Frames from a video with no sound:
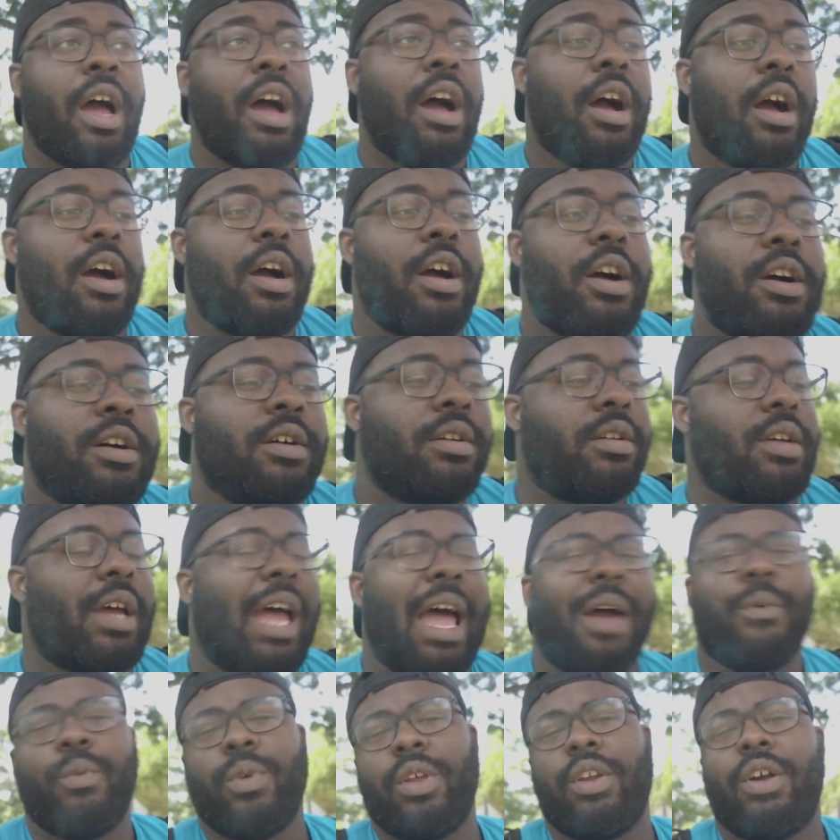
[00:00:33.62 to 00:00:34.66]

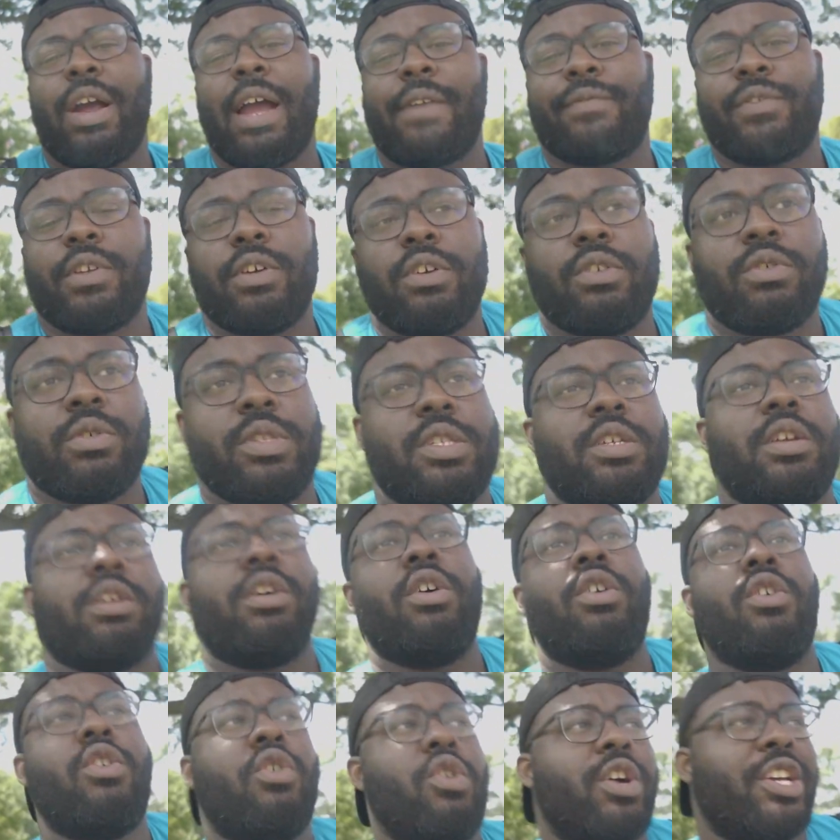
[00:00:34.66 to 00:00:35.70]
Uh, we don't have to go into
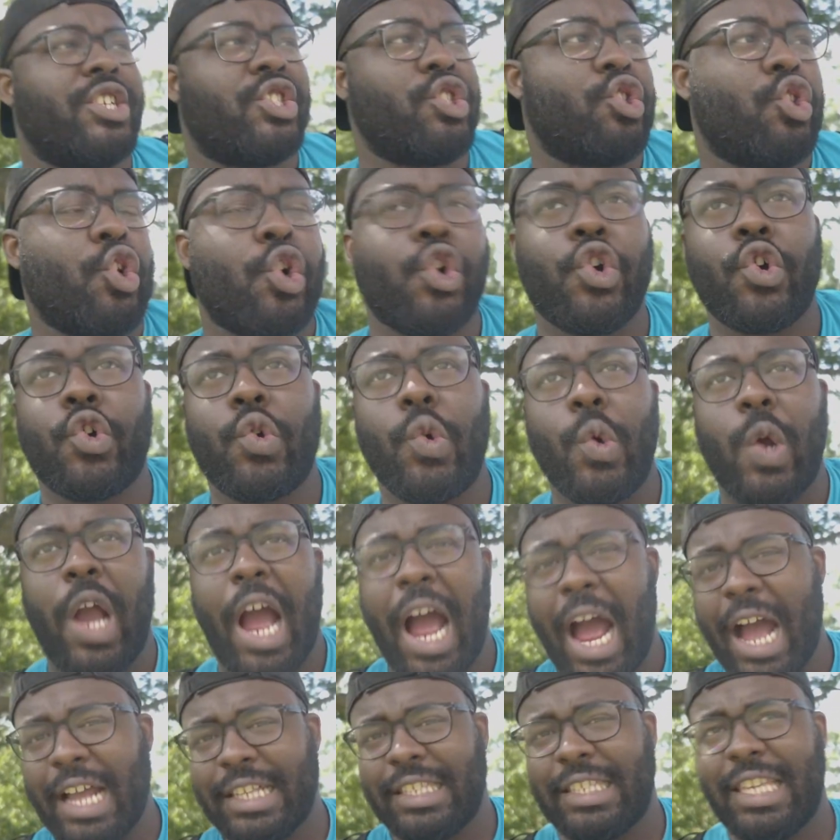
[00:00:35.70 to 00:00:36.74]
the whole historical
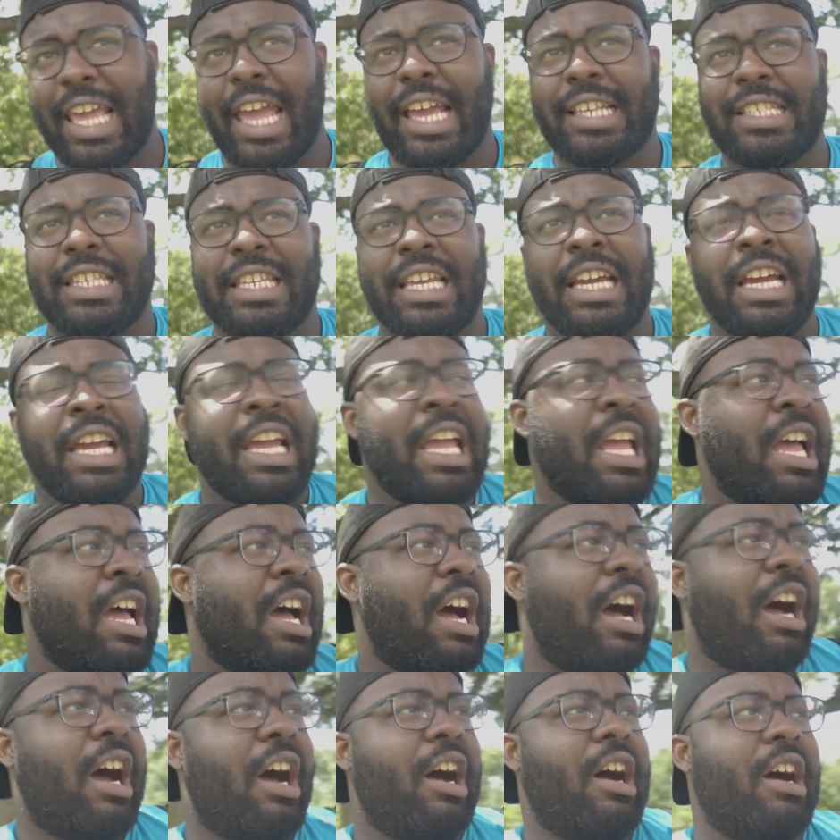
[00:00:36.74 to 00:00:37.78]
context
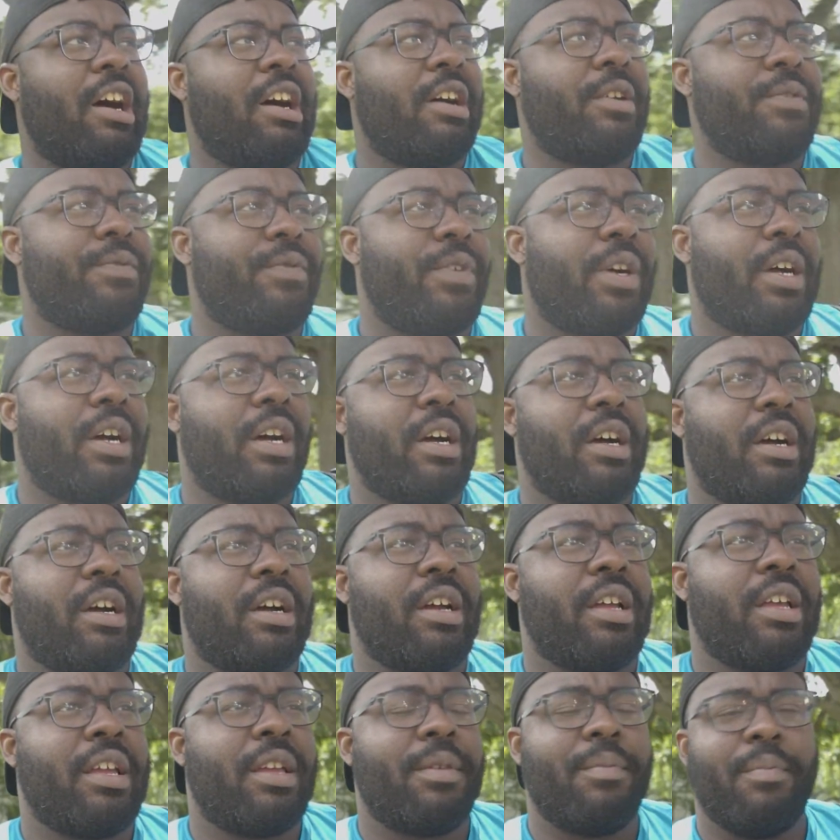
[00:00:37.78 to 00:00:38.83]
of
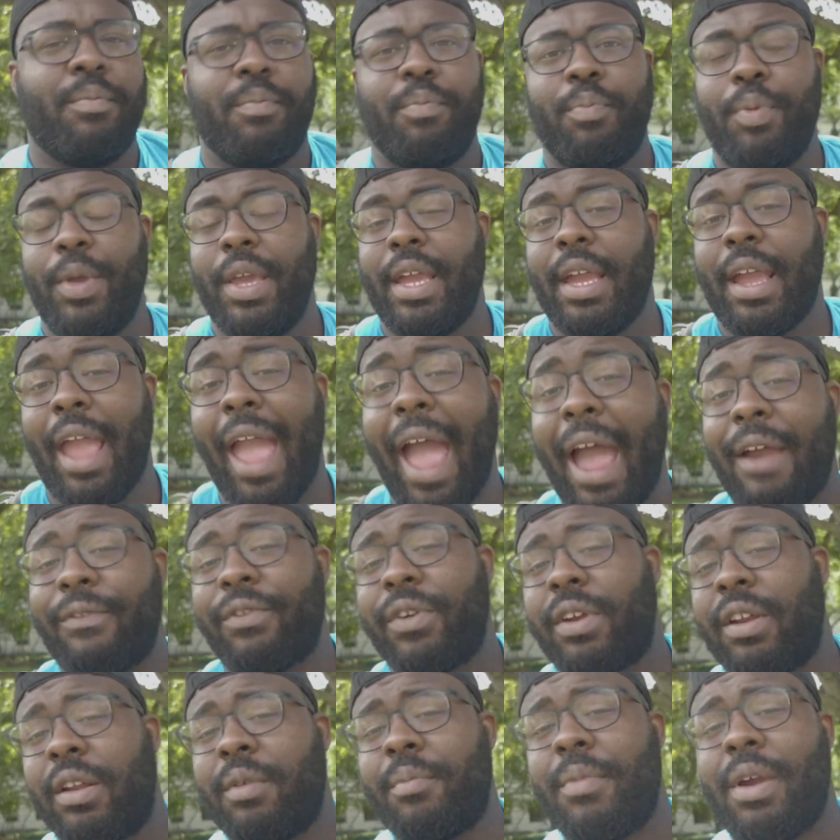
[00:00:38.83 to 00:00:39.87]
uh, being
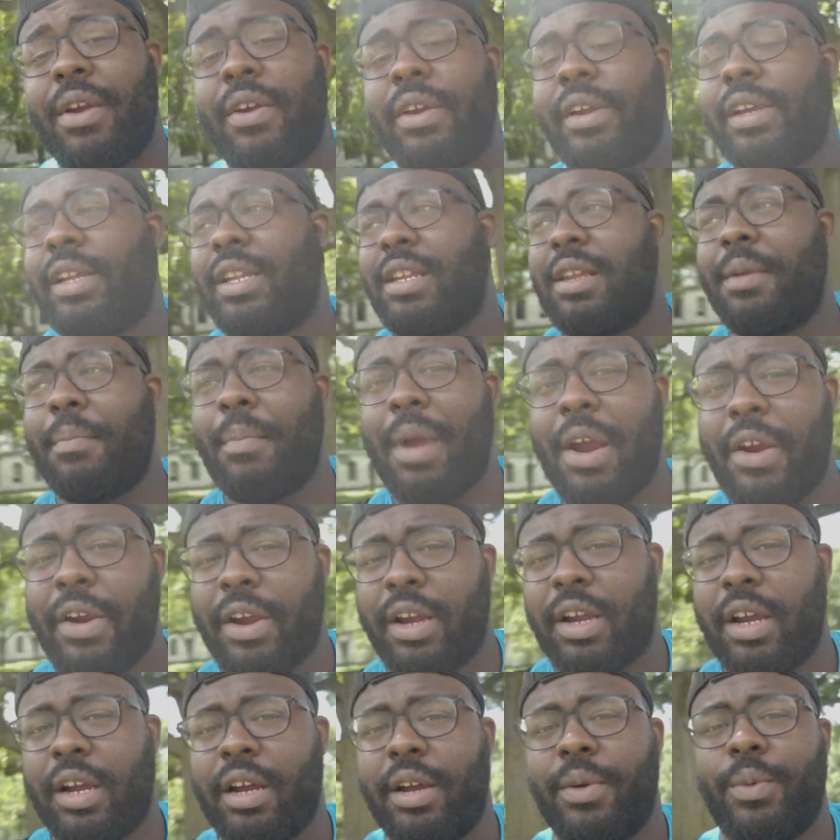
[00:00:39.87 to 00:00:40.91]
African American in
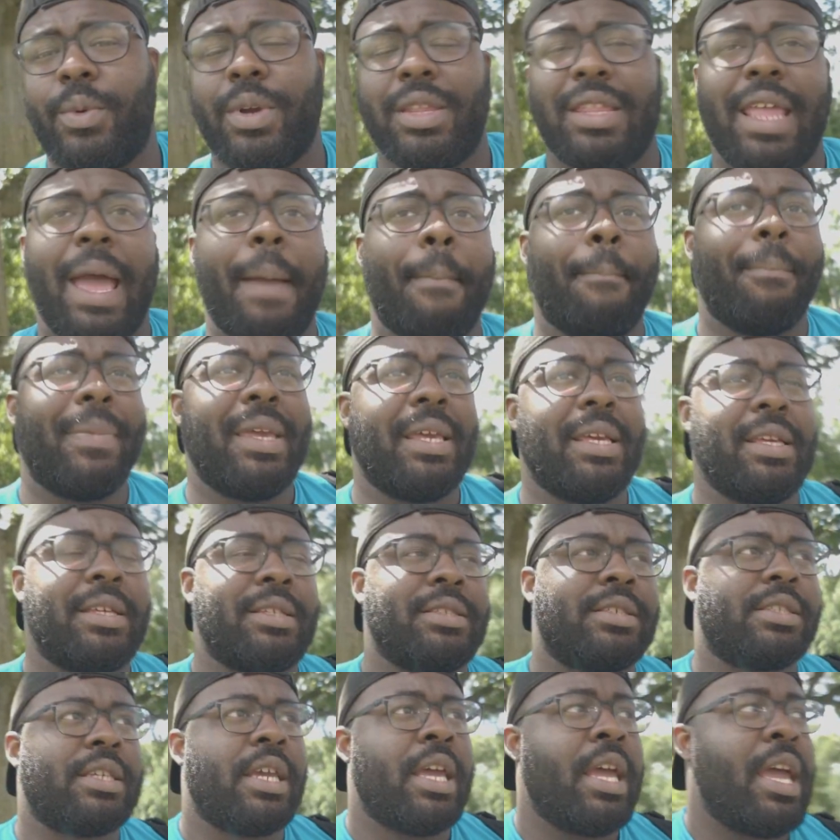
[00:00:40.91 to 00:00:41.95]
America and what that
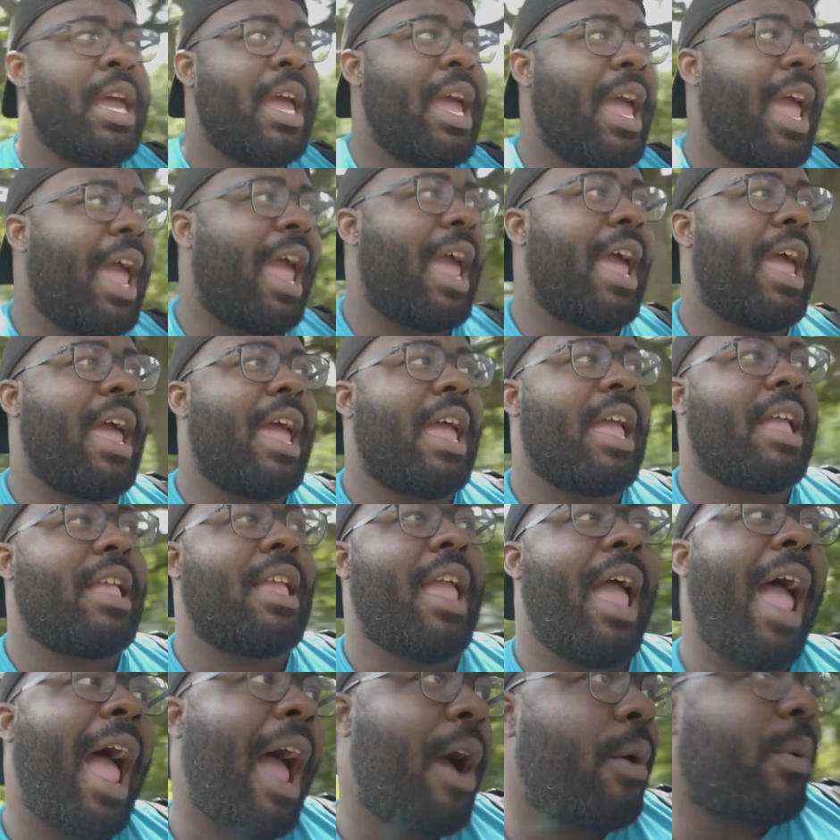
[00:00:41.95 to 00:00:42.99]
means
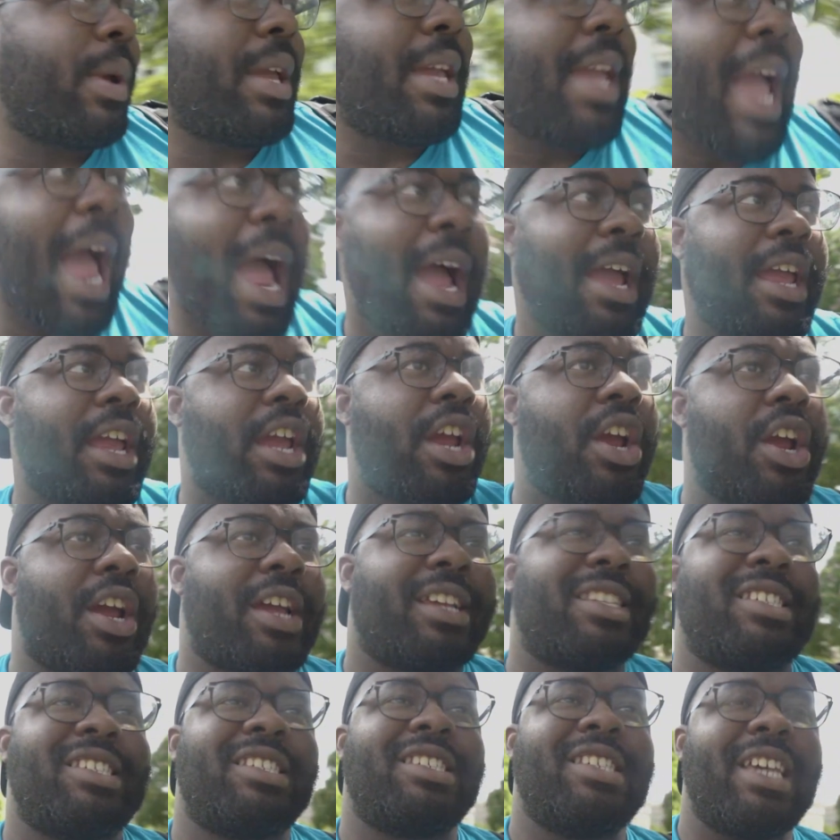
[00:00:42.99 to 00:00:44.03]
and how we got here,
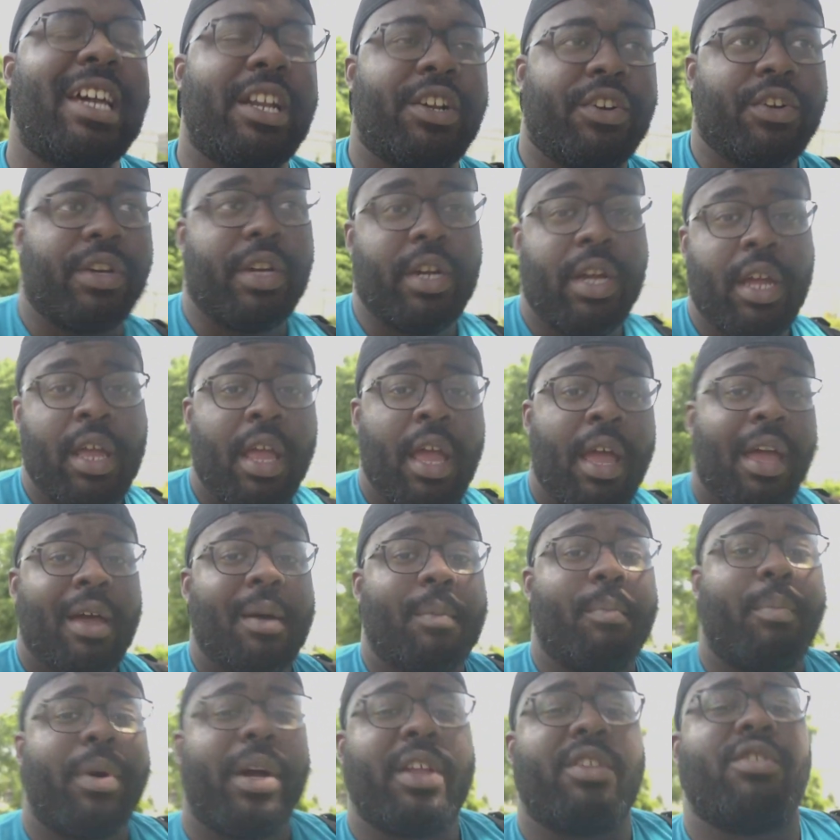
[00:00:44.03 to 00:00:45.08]
etc.
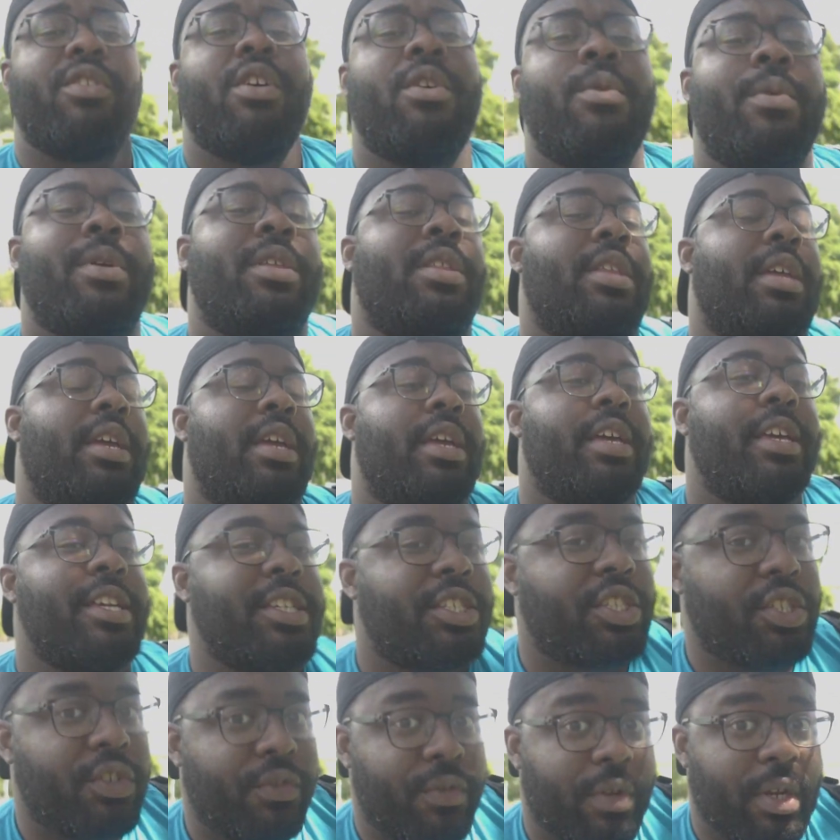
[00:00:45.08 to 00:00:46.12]
But knowing the
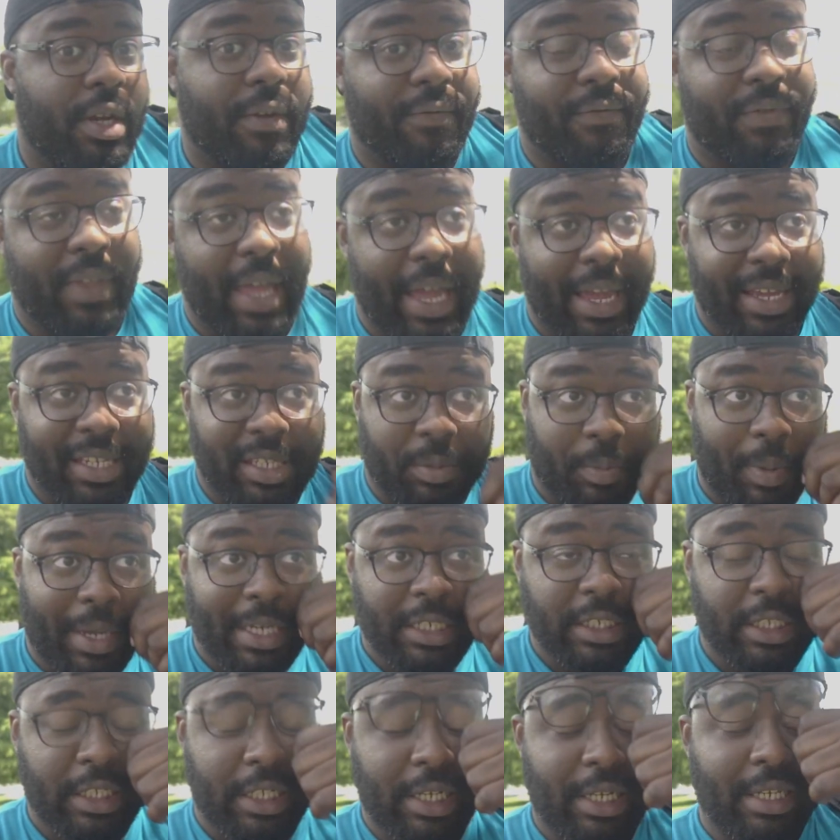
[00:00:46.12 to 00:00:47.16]
history of that,
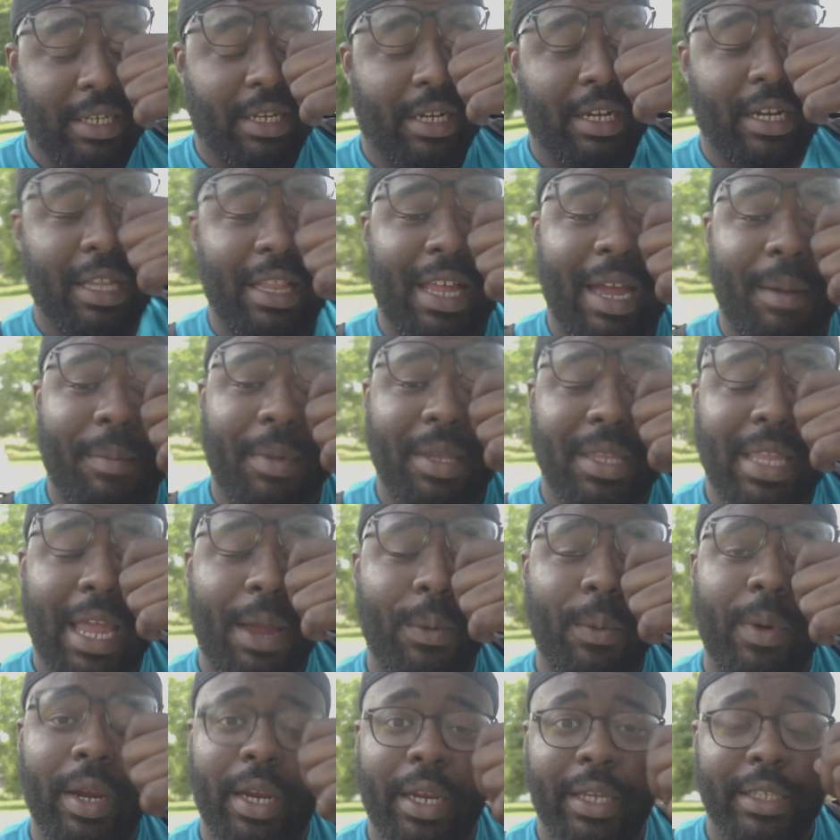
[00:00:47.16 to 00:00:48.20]
especially in the climate
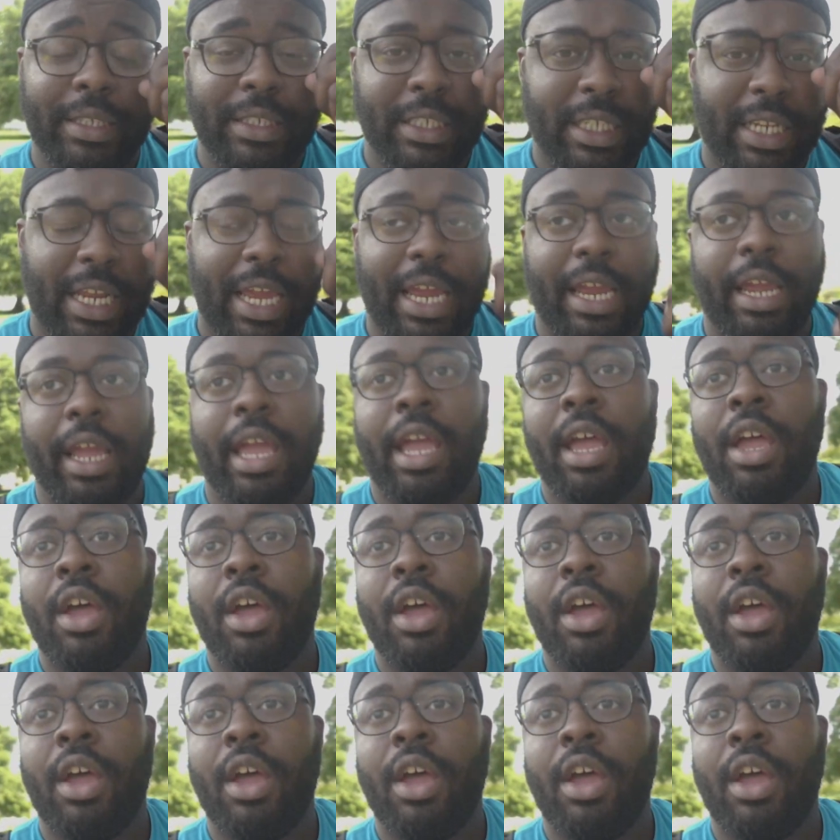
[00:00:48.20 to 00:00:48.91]
that we're in today,